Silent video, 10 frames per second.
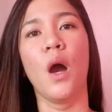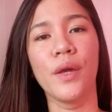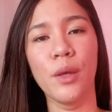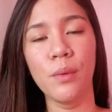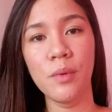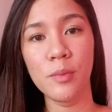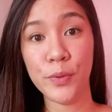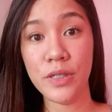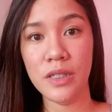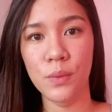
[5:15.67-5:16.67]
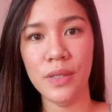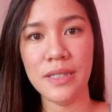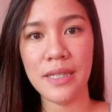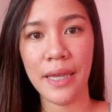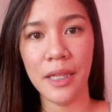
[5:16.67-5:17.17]
Okay, we will proceed with
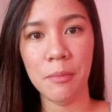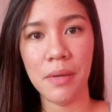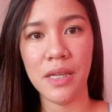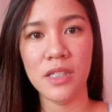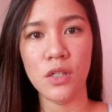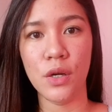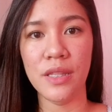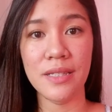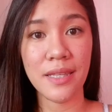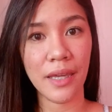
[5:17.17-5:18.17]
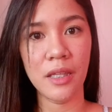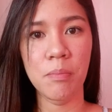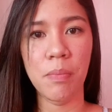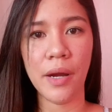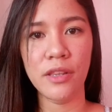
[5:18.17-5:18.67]
the second page or the
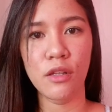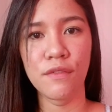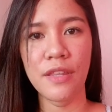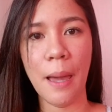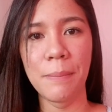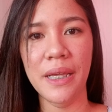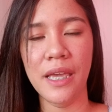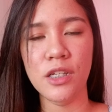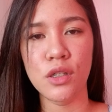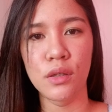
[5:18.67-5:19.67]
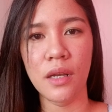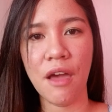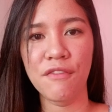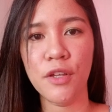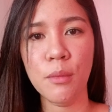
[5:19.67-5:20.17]
second part of the application.
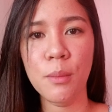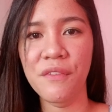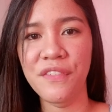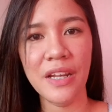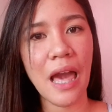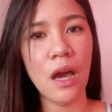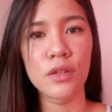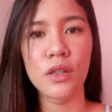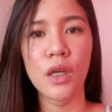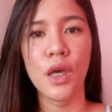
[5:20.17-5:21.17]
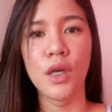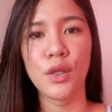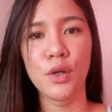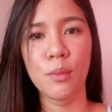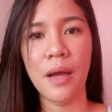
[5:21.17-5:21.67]
After mo ma-fill out
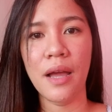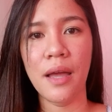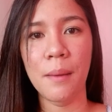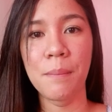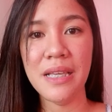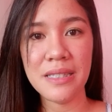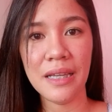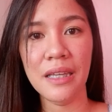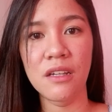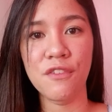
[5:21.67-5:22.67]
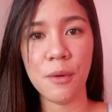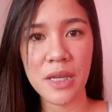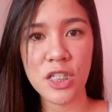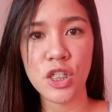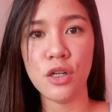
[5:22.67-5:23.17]
yung mga basic
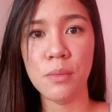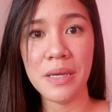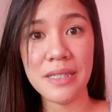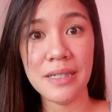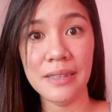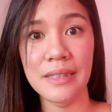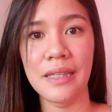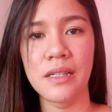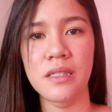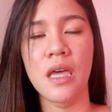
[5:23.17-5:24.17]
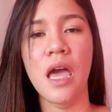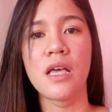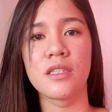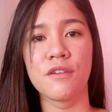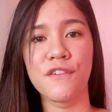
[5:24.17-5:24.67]
information or basic details
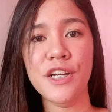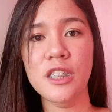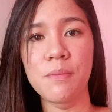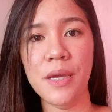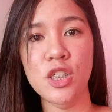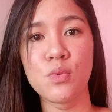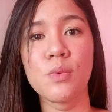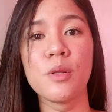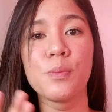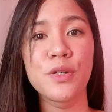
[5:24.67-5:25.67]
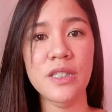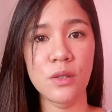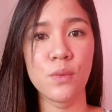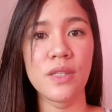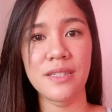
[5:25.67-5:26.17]
sa first page, we will
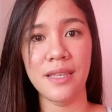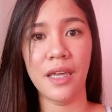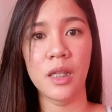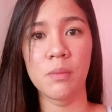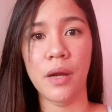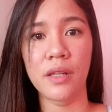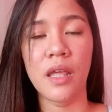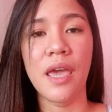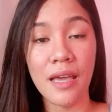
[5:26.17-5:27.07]
proceed with the second part.